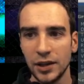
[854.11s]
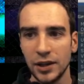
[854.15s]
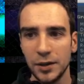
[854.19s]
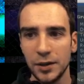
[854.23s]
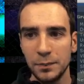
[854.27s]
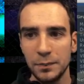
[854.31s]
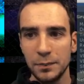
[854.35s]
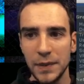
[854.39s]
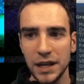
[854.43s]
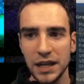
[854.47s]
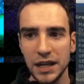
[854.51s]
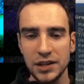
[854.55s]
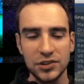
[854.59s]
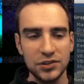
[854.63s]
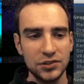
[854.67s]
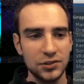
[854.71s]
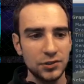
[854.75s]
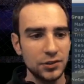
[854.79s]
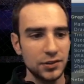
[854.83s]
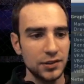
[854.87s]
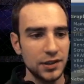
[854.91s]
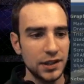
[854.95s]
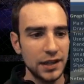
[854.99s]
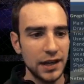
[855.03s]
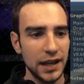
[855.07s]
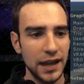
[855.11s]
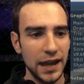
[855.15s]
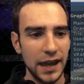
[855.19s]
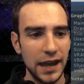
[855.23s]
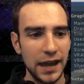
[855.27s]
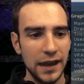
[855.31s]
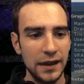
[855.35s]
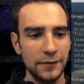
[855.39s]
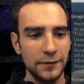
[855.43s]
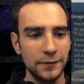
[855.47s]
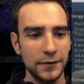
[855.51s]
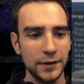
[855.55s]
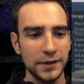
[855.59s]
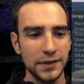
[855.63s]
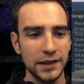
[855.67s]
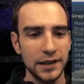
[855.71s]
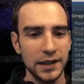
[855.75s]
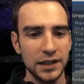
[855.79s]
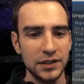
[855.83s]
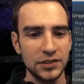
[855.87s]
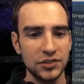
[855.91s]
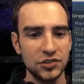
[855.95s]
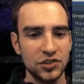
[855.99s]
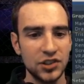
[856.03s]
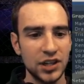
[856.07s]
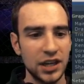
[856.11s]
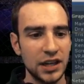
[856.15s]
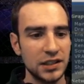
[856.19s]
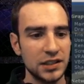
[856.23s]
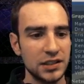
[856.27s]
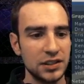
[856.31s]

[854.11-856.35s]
Make sure that everything is checked.